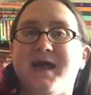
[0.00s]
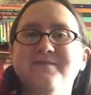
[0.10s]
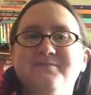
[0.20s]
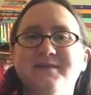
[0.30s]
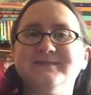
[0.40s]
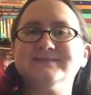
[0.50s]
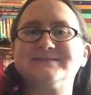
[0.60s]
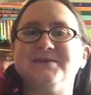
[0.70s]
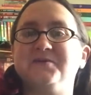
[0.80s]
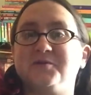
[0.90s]
Hi
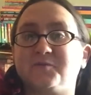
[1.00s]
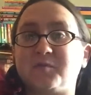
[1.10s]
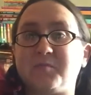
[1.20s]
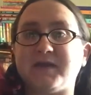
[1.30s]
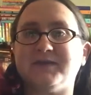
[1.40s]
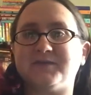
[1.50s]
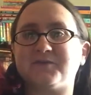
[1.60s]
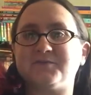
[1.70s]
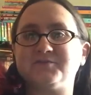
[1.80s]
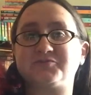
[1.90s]
friends, Rebecca
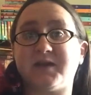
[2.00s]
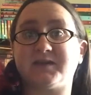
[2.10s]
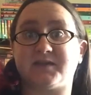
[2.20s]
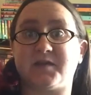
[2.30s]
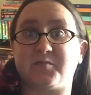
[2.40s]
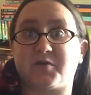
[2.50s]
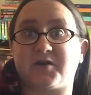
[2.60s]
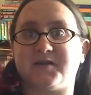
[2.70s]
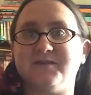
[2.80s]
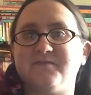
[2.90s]
here, the Dragon
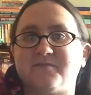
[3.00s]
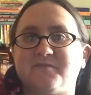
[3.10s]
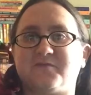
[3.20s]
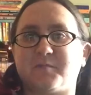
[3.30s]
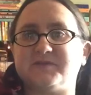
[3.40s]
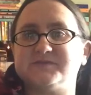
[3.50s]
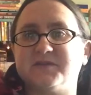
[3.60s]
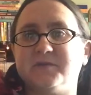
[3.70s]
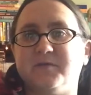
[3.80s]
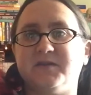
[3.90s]
Librarian from Farmington
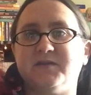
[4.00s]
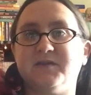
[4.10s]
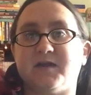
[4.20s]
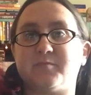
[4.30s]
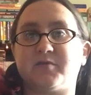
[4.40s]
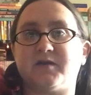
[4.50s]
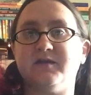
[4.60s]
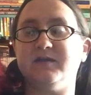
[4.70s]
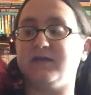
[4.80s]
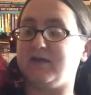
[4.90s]
Community Library,